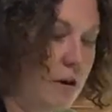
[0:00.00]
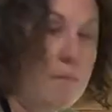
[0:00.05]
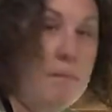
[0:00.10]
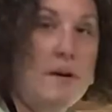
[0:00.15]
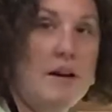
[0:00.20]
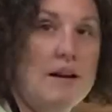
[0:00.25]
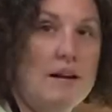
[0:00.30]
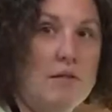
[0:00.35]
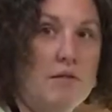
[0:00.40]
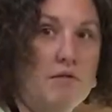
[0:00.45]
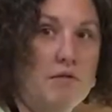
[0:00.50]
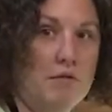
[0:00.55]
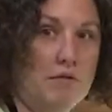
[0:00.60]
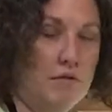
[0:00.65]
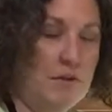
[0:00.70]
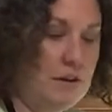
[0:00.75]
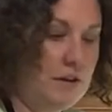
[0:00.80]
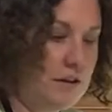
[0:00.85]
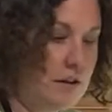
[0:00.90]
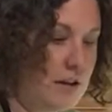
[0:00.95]
it
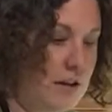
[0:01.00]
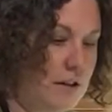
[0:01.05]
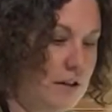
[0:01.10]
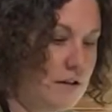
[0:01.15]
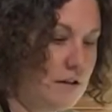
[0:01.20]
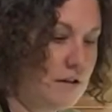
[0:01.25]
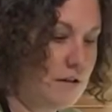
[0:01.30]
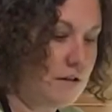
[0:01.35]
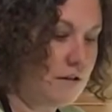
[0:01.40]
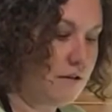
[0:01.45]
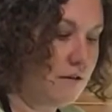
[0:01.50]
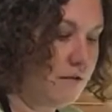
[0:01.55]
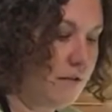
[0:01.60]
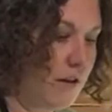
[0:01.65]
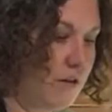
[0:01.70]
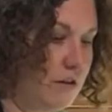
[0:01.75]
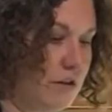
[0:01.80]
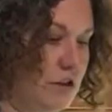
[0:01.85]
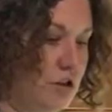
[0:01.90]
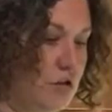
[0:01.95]
really
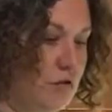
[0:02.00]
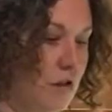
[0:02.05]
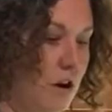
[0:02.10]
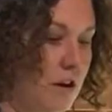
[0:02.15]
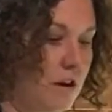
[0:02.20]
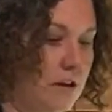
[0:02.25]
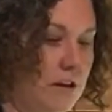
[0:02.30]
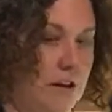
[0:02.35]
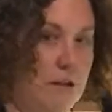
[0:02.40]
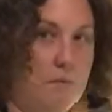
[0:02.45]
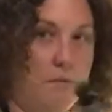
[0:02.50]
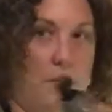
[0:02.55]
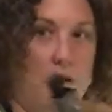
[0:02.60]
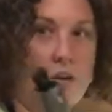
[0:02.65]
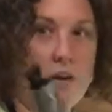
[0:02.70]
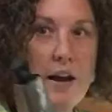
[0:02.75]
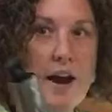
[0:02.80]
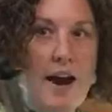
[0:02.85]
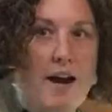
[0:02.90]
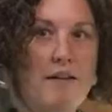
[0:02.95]
very strongly and pull
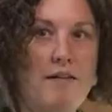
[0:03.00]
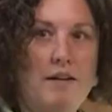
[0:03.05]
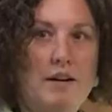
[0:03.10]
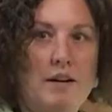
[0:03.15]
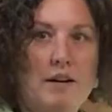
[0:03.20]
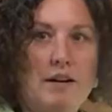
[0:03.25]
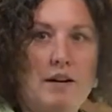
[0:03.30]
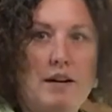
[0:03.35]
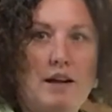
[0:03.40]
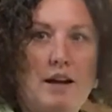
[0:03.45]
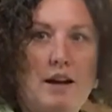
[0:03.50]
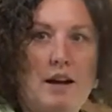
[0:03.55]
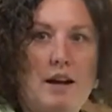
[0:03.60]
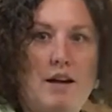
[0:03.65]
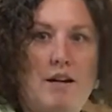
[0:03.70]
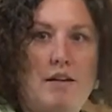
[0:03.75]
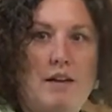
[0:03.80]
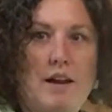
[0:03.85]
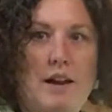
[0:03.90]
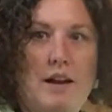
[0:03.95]
it out, and
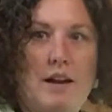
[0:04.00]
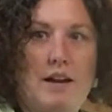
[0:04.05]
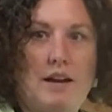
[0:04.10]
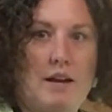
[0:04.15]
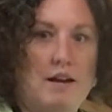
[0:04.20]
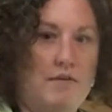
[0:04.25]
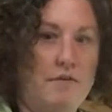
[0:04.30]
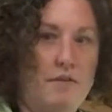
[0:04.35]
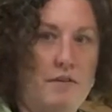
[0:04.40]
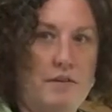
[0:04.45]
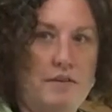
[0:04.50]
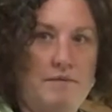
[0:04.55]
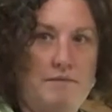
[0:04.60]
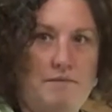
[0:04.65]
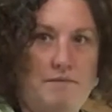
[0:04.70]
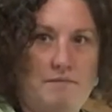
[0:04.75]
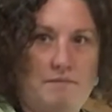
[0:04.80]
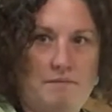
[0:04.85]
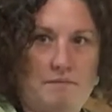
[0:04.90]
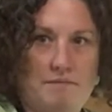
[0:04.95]
I'll kind of
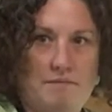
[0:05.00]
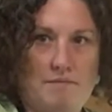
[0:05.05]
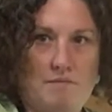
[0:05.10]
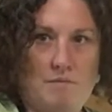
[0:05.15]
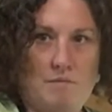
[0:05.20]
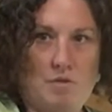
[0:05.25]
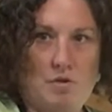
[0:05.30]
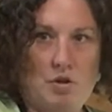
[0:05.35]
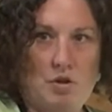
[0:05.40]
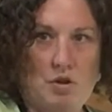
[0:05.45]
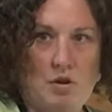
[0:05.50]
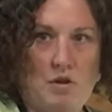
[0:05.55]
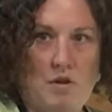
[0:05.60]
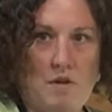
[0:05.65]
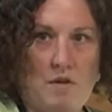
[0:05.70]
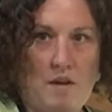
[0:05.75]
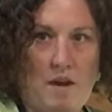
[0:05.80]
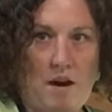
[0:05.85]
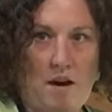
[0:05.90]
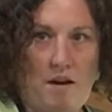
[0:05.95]
show you
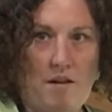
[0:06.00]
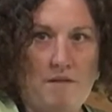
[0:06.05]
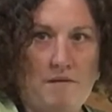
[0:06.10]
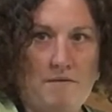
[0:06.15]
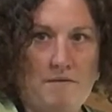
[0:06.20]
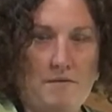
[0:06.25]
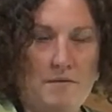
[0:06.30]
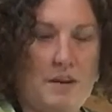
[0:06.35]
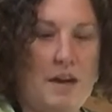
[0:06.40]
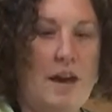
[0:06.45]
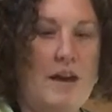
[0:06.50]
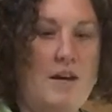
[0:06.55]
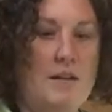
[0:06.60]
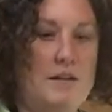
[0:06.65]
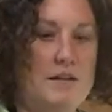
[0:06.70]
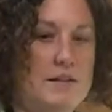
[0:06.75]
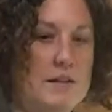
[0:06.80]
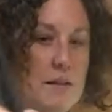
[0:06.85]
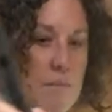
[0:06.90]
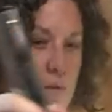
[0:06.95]
there. Okay, you can see my